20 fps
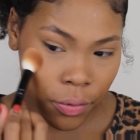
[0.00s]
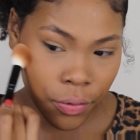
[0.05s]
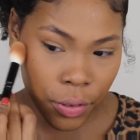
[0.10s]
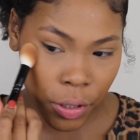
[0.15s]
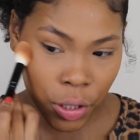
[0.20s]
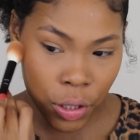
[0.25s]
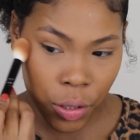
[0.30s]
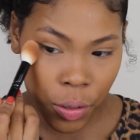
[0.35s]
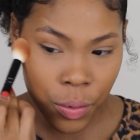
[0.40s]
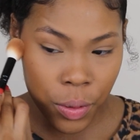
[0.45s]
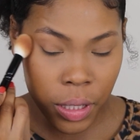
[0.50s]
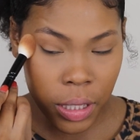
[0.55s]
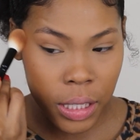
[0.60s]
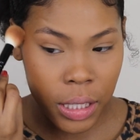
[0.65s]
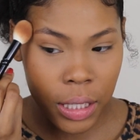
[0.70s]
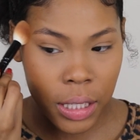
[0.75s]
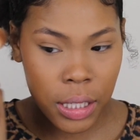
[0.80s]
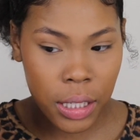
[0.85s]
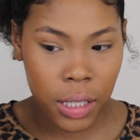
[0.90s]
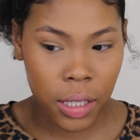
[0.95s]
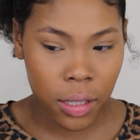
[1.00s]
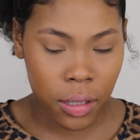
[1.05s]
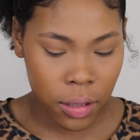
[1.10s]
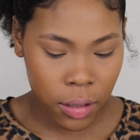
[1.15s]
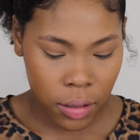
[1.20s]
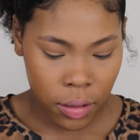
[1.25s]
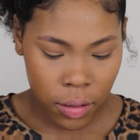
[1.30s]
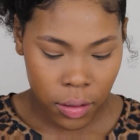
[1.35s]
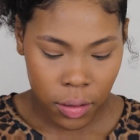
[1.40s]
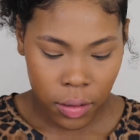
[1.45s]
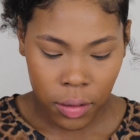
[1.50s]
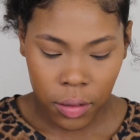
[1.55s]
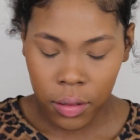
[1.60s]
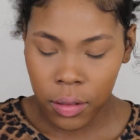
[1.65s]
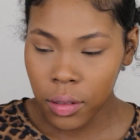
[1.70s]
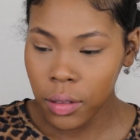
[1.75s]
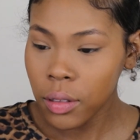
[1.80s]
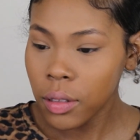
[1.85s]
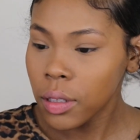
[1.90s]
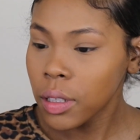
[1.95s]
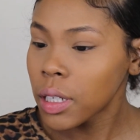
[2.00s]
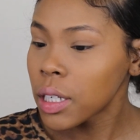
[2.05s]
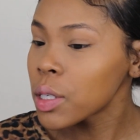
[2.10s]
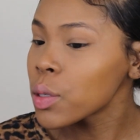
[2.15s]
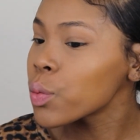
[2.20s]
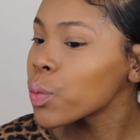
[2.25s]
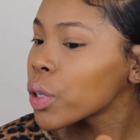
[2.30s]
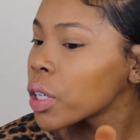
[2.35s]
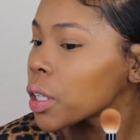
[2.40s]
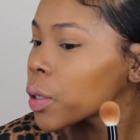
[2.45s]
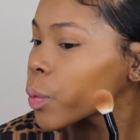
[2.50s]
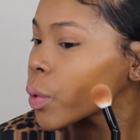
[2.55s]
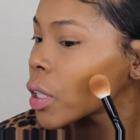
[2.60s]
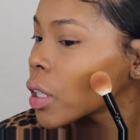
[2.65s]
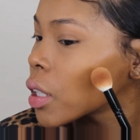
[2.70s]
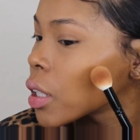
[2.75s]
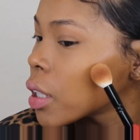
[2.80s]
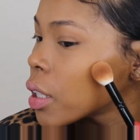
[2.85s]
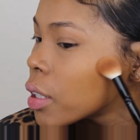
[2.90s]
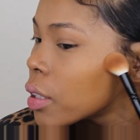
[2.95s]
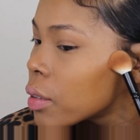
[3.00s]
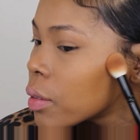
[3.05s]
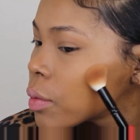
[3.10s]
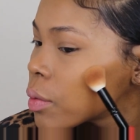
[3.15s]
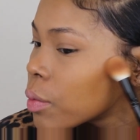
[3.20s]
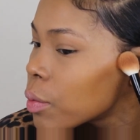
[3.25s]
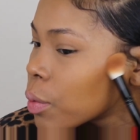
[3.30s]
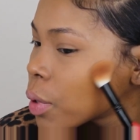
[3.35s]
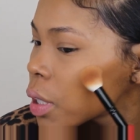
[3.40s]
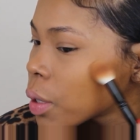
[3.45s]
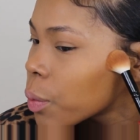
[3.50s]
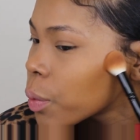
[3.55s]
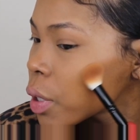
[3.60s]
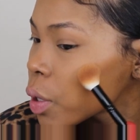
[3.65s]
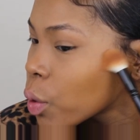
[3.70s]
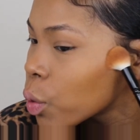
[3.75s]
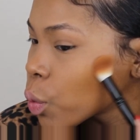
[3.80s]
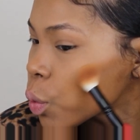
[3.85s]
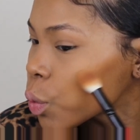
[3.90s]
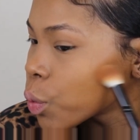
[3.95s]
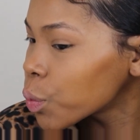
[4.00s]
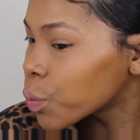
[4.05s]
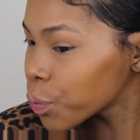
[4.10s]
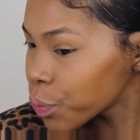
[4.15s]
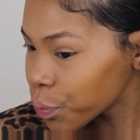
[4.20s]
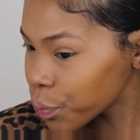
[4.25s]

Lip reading: for you to see, because we're good. We're cool.